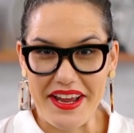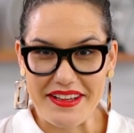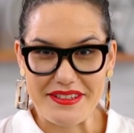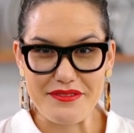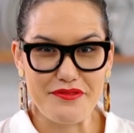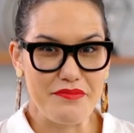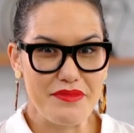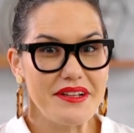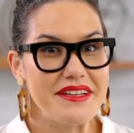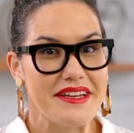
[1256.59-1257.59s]
as
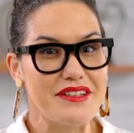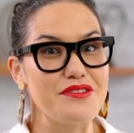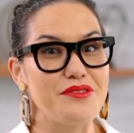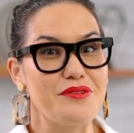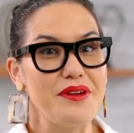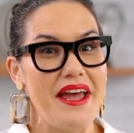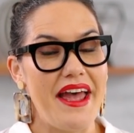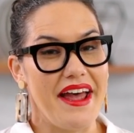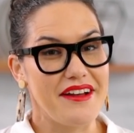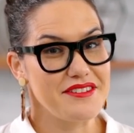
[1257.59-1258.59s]
familiar to
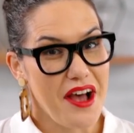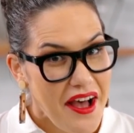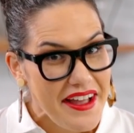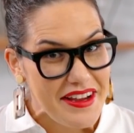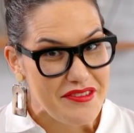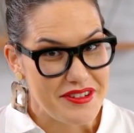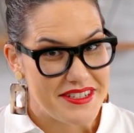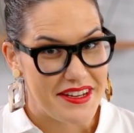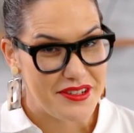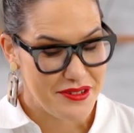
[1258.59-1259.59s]
our Thai everyday